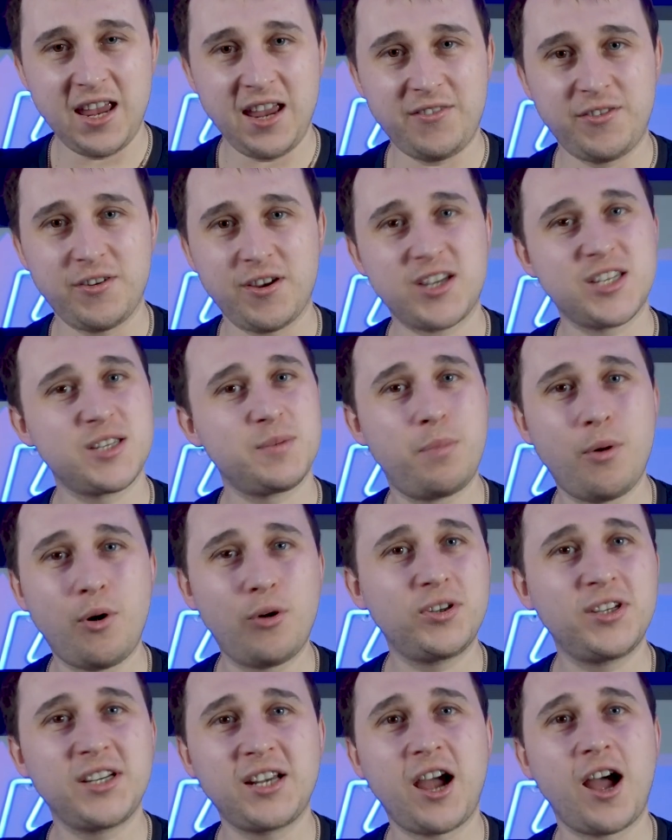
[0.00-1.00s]
if you're
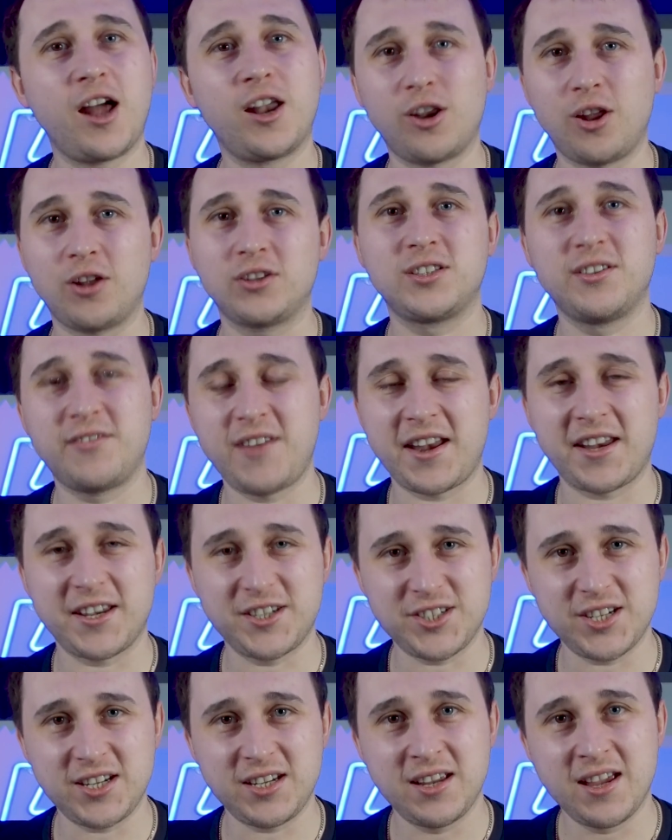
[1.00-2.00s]
exporting a lot of
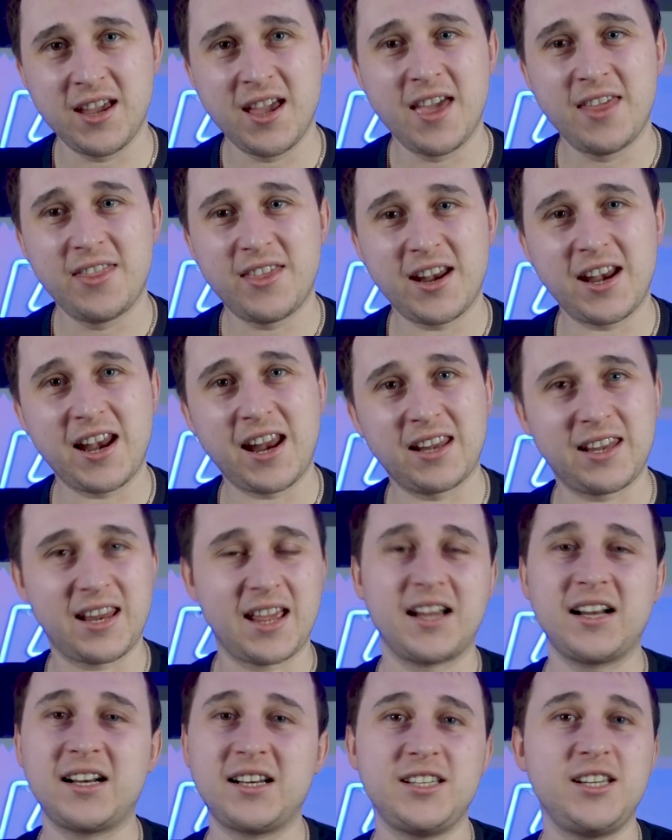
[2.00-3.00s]
energy, then
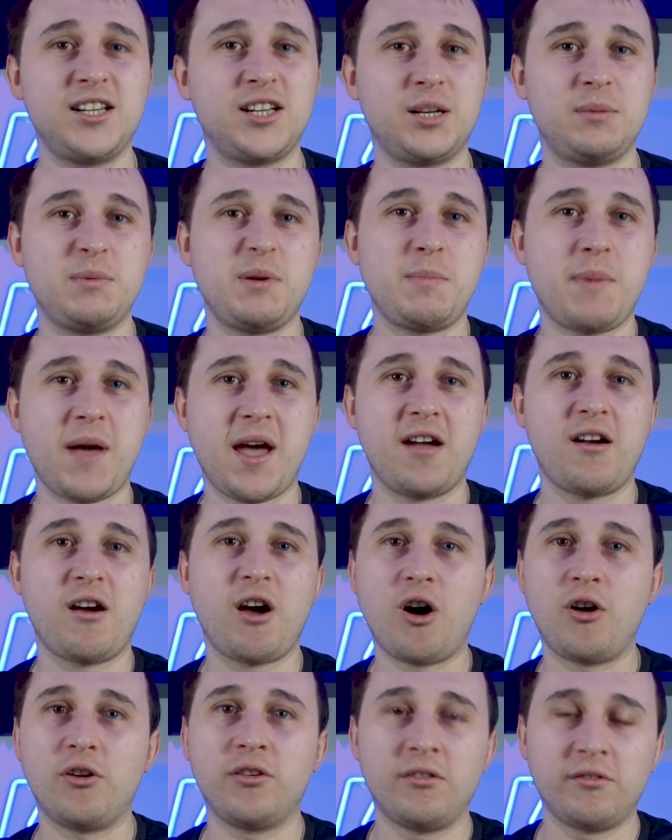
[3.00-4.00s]
likely you're going to be better
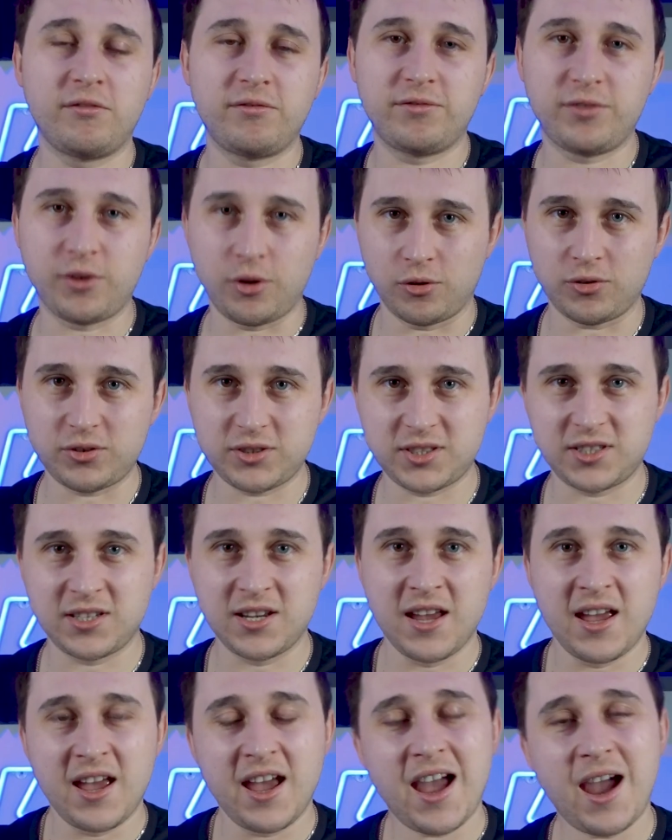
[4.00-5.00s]
on Flux.
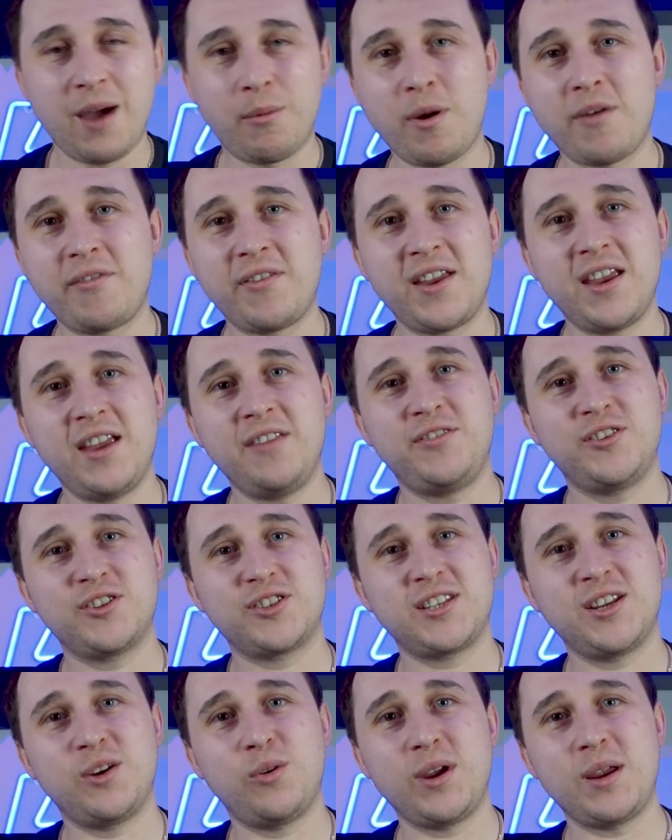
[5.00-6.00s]
However, if you're
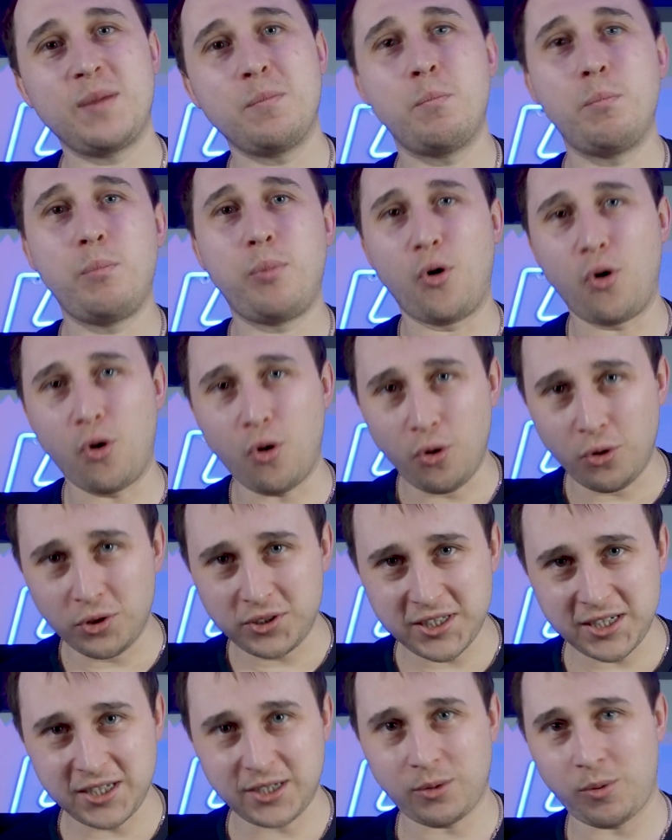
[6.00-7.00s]
still
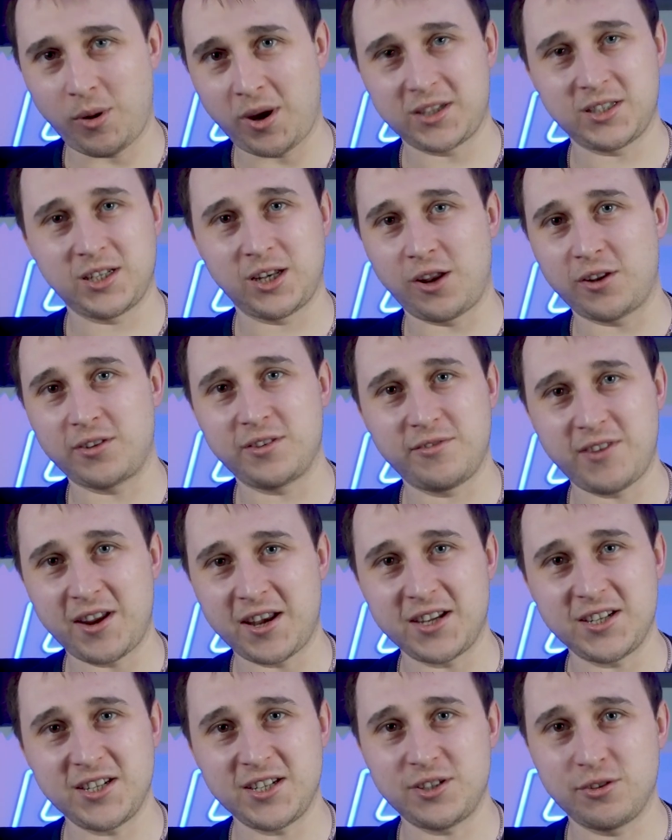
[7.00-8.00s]
importing quite a lot of
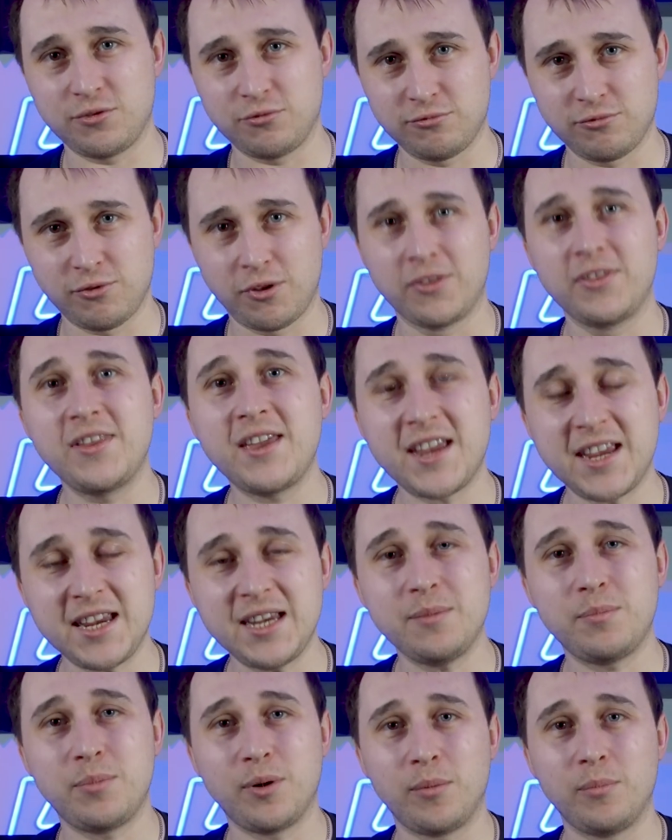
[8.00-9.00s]
energy to run the
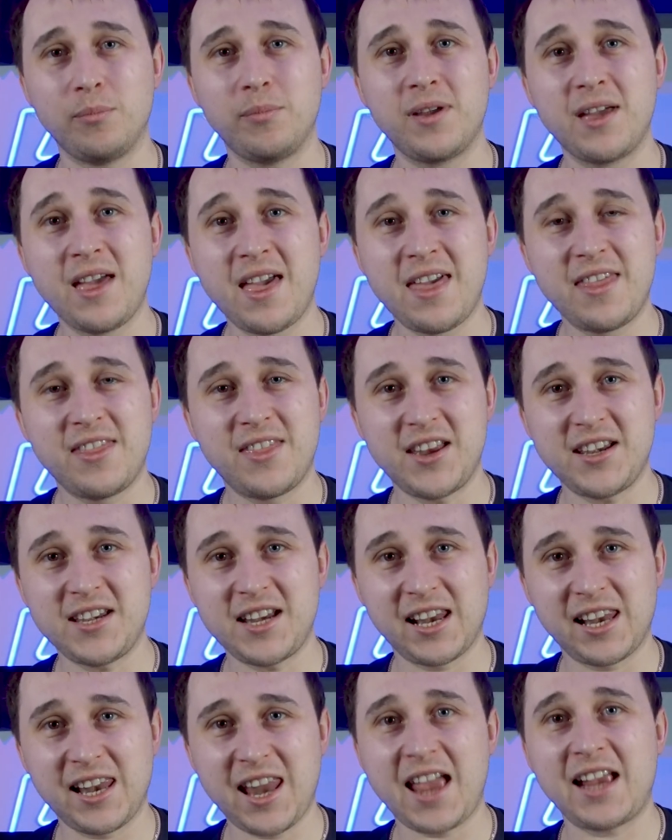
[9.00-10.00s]
heat pump, then
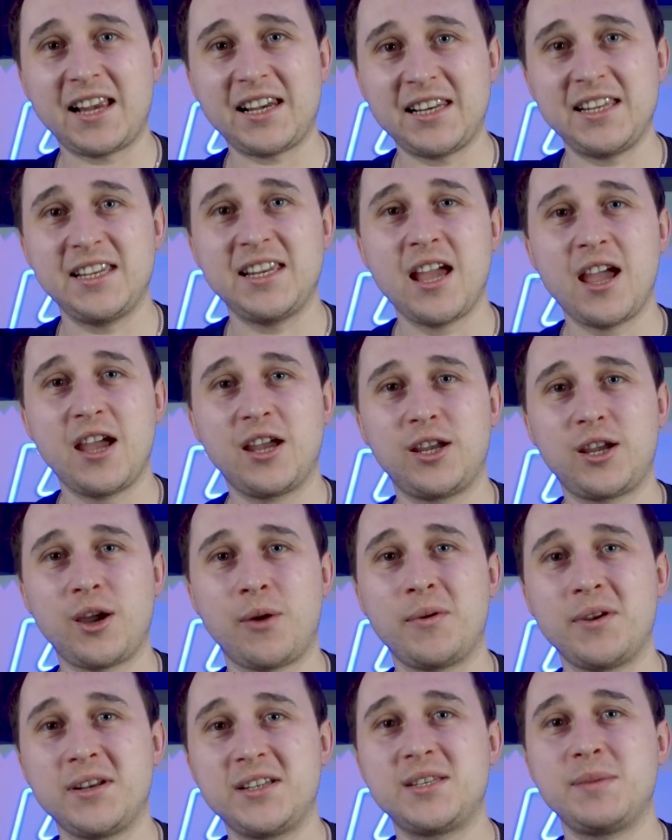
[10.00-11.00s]
you're likely
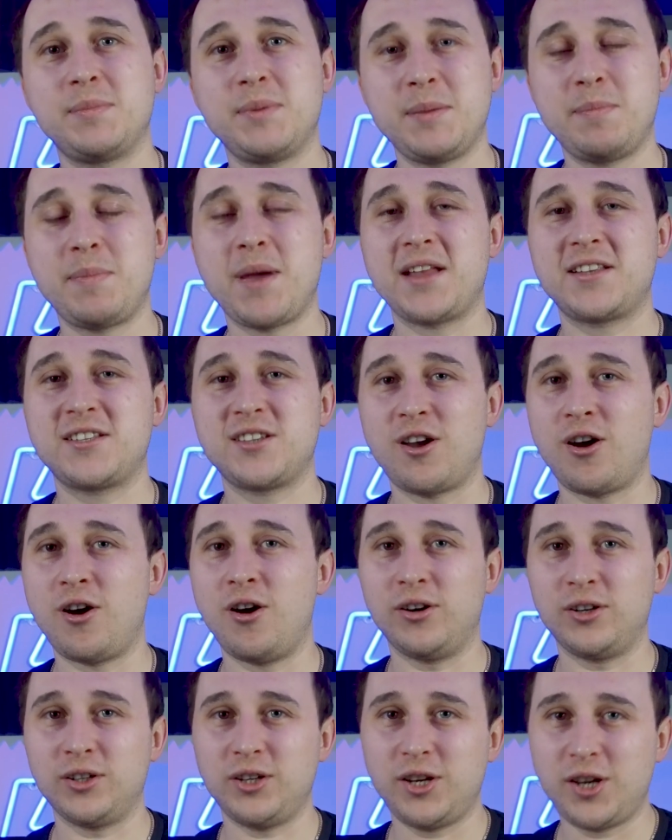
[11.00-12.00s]
going to be better
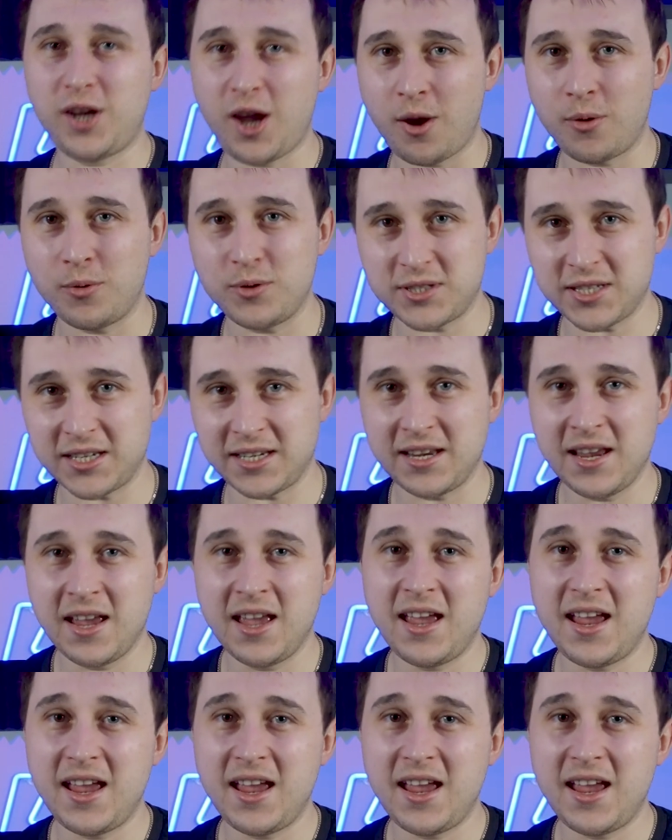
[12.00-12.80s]
on Cosy.